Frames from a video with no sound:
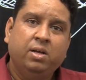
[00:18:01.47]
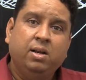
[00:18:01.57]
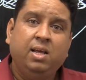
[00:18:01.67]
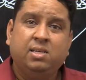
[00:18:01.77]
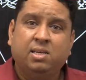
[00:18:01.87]

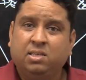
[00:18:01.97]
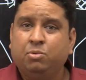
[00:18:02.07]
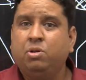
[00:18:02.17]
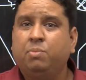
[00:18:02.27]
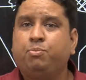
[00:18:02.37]
These are some
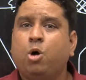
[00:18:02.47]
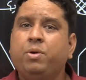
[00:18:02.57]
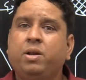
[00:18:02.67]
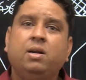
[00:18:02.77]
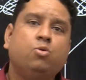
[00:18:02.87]
of the
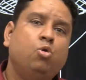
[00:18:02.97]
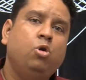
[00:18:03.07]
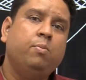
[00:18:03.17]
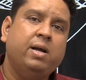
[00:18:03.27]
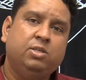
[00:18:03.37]
prominent coal
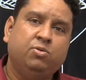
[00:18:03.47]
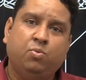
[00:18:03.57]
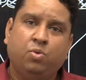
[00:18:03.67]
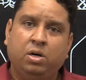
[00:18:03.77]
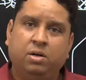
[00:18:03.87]
mines of the
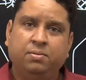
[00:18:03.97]
world.